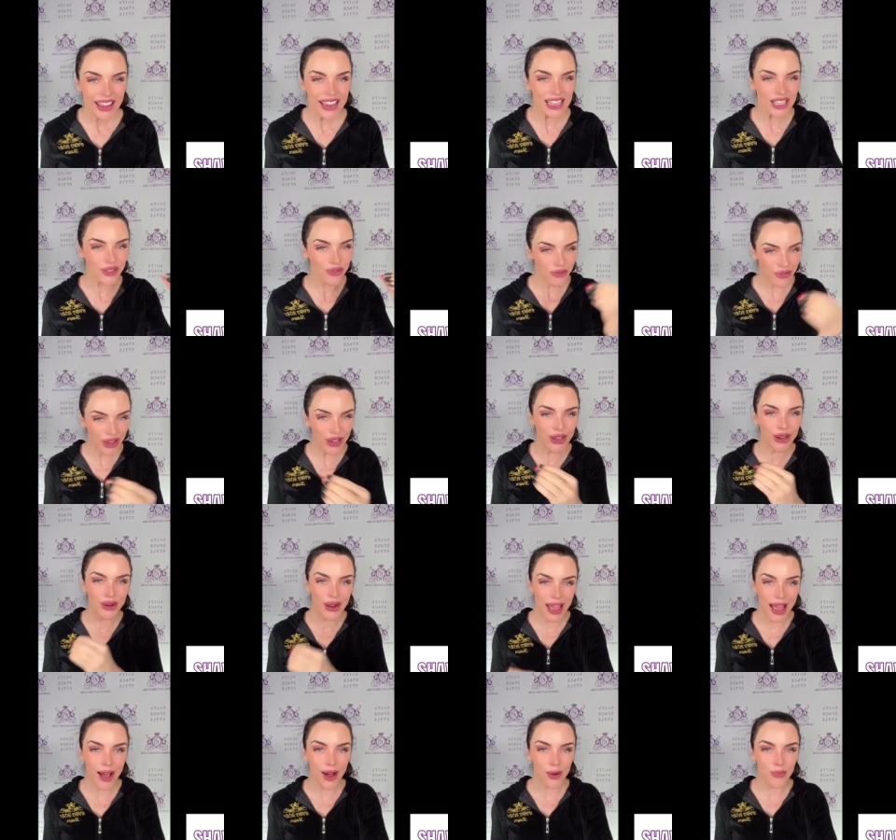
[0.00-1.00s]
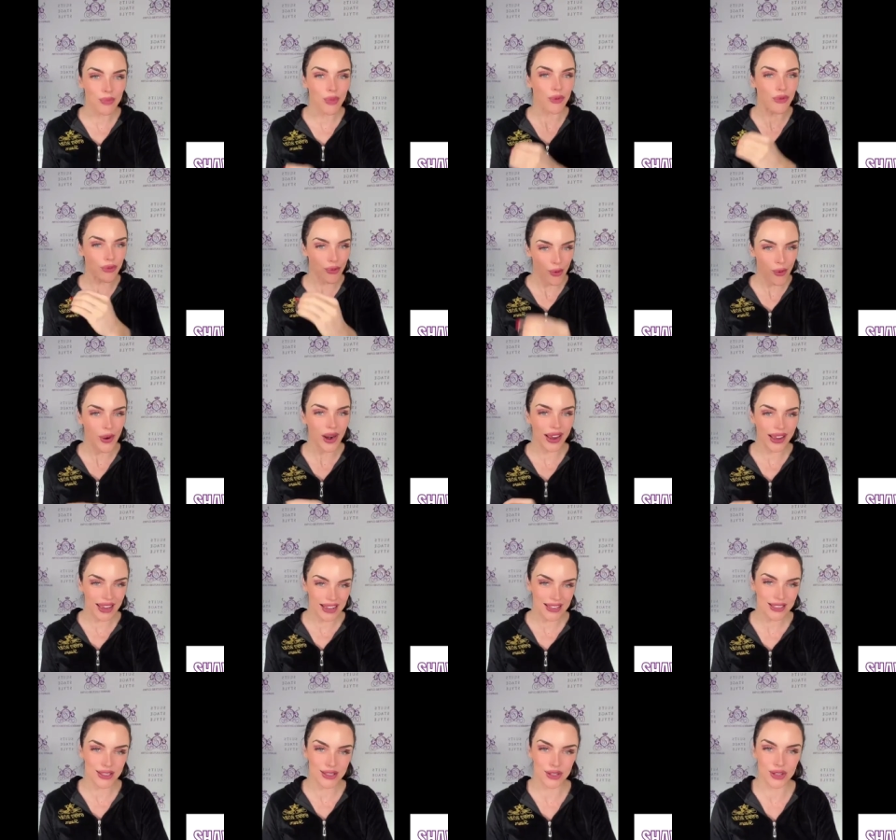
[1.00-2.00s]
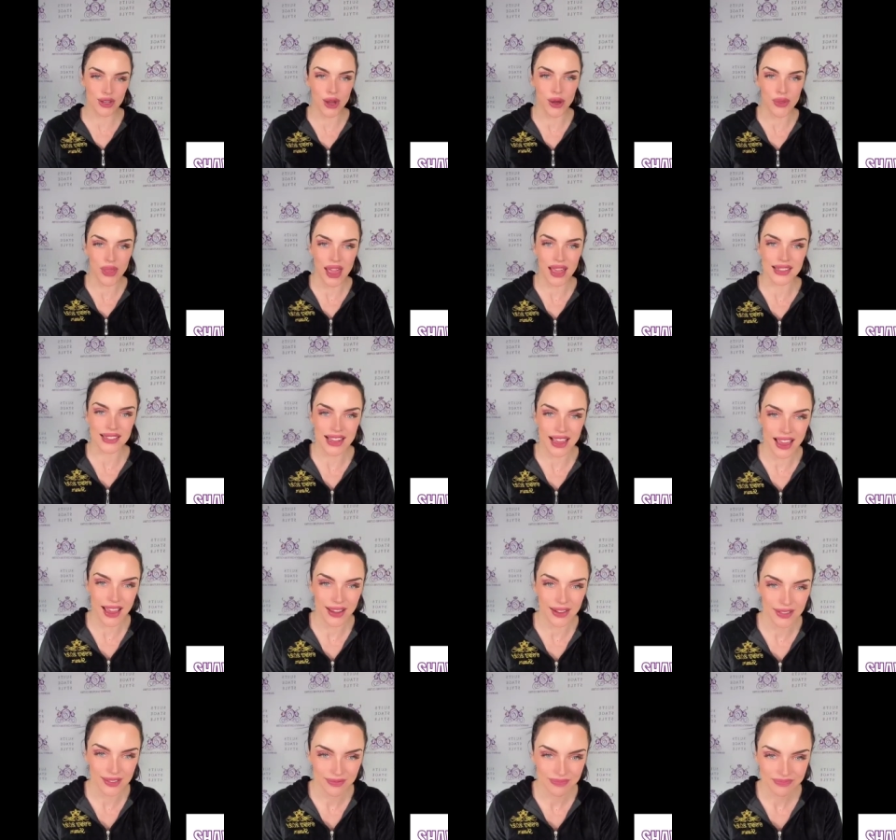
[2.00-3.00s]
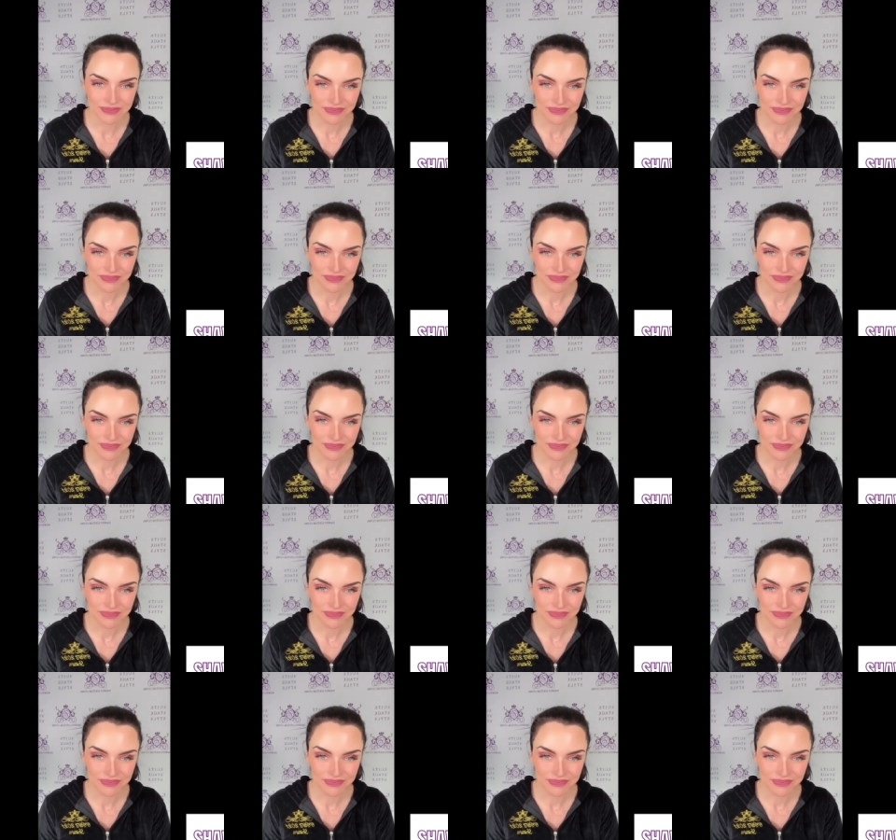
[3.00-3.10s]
is figured out before I get to the show that day.